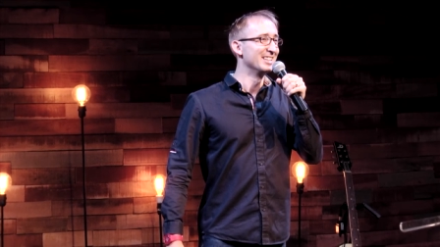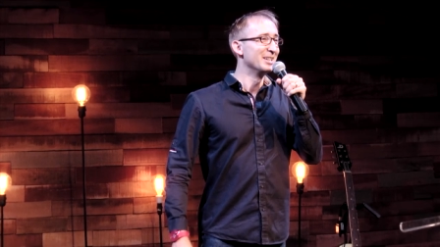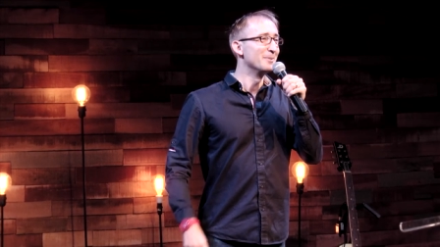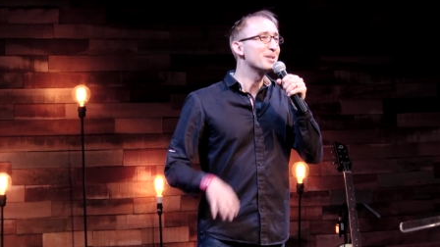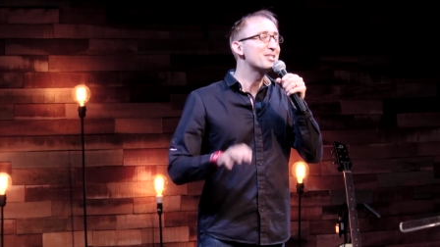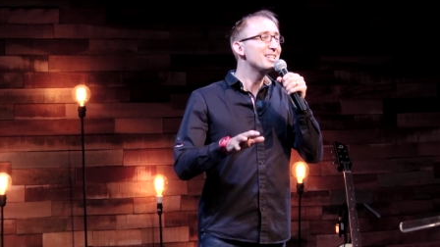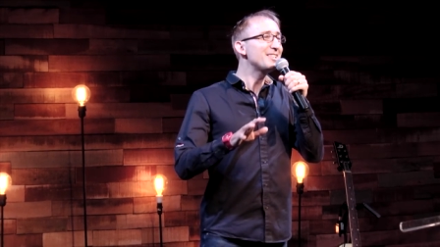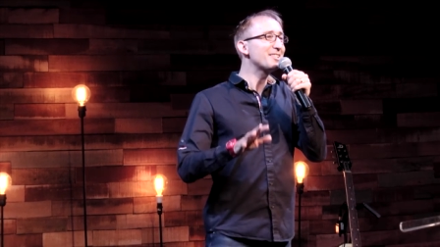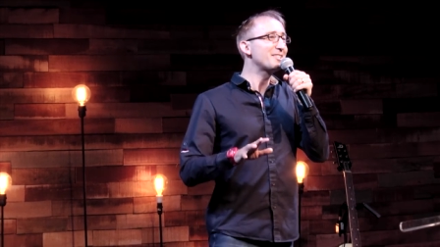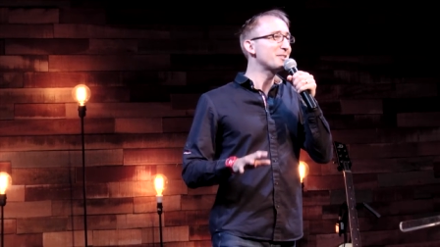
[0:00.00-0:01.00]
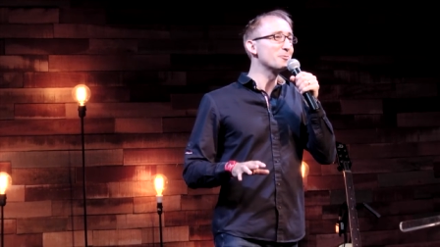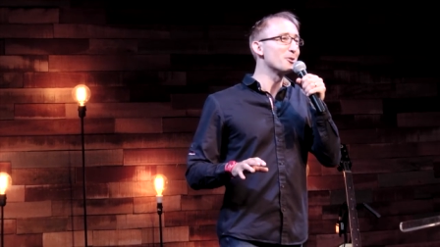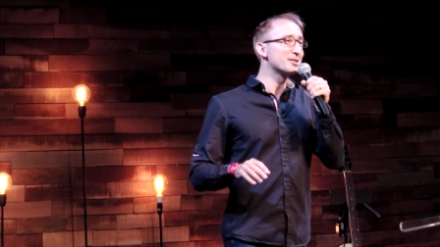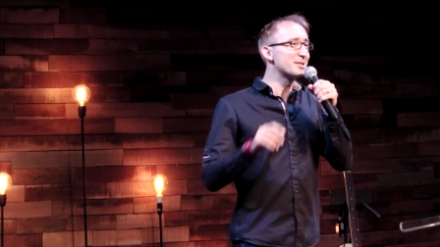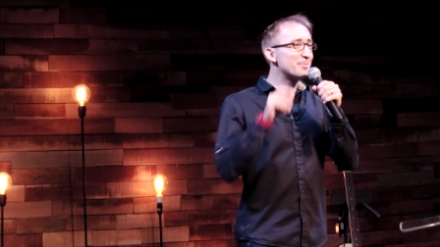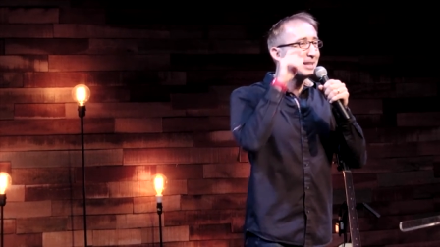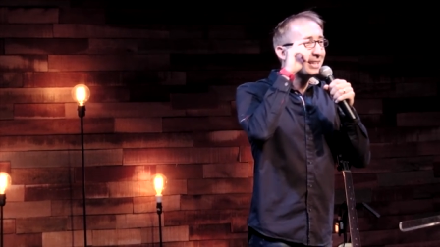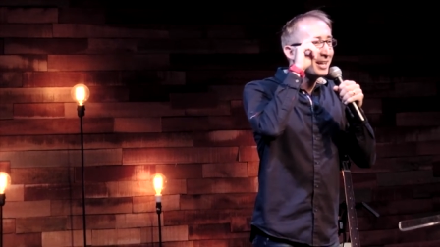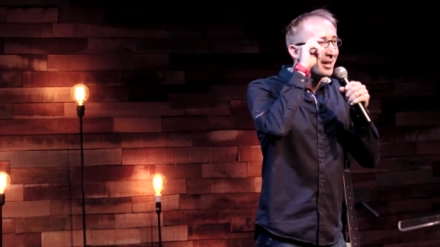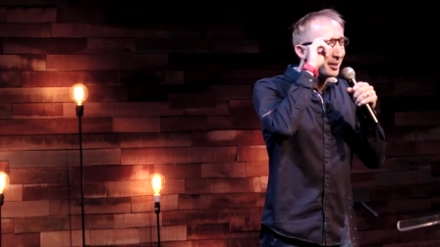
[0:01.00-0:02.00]
But Jesus doesn't want to be
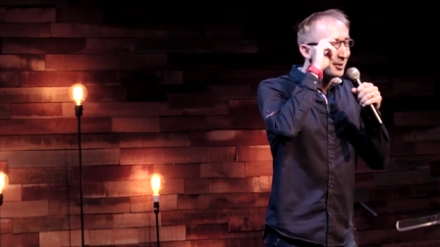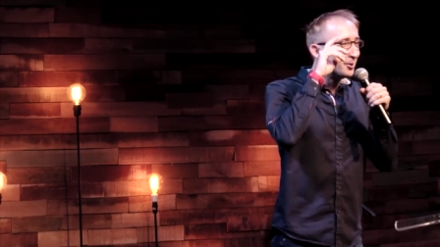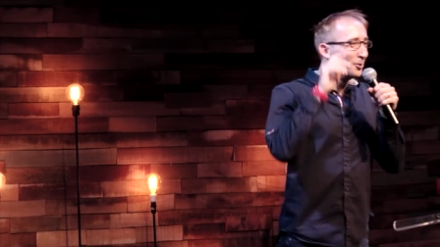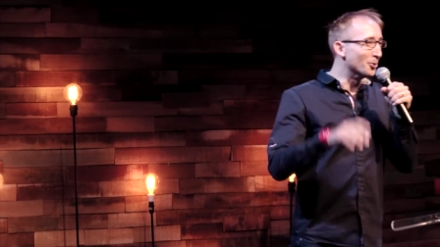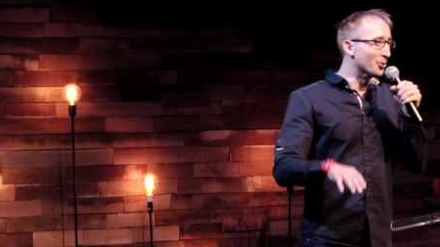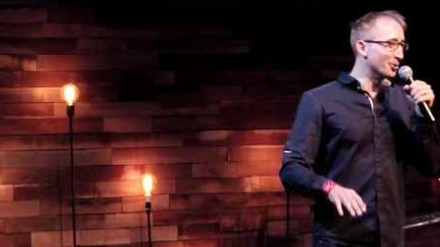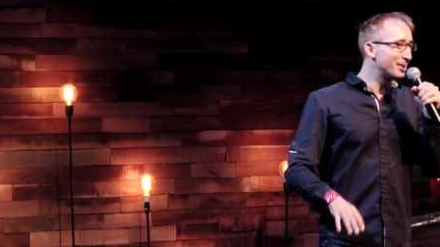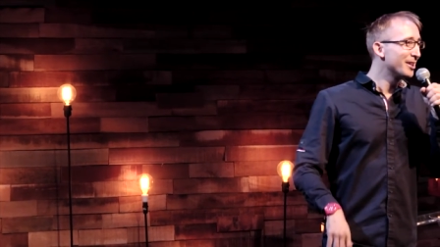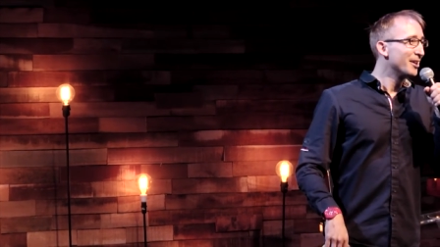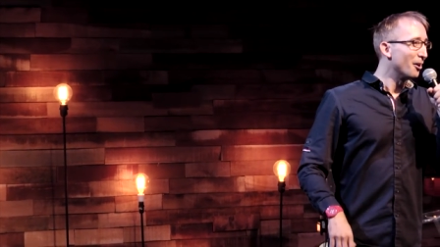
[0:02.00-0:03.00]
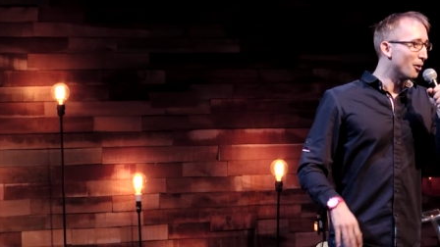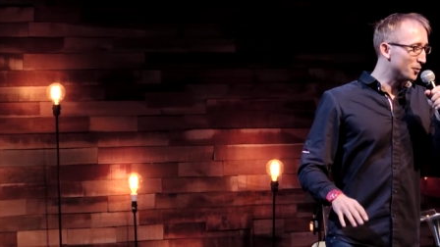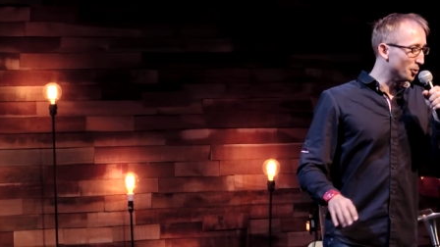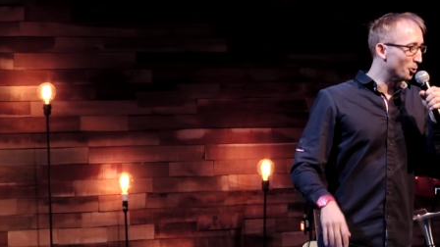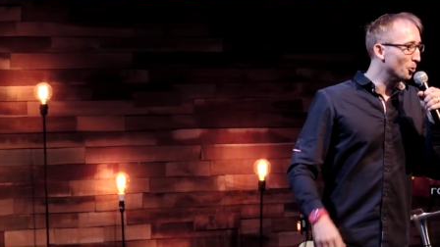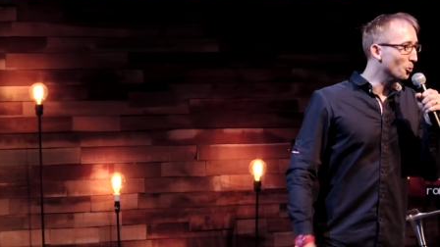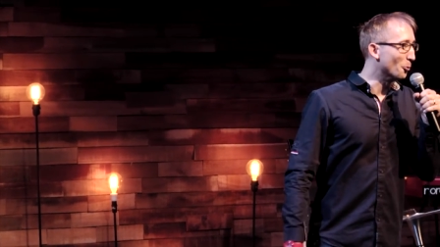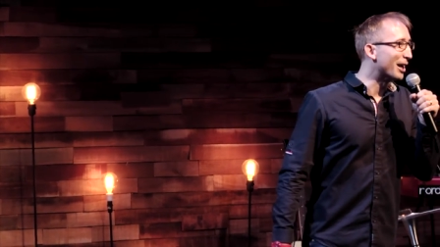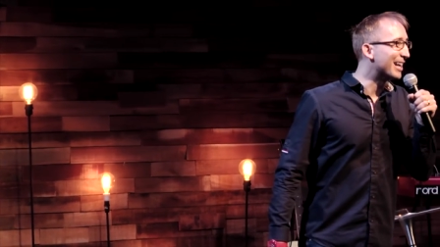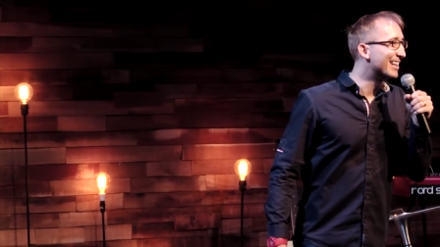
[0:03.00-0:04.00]
Lord of your
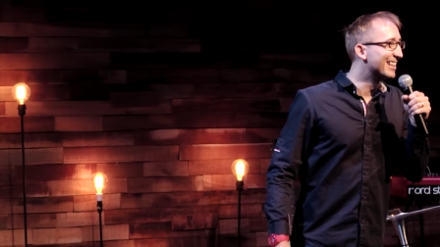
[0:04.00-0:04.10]
hallway.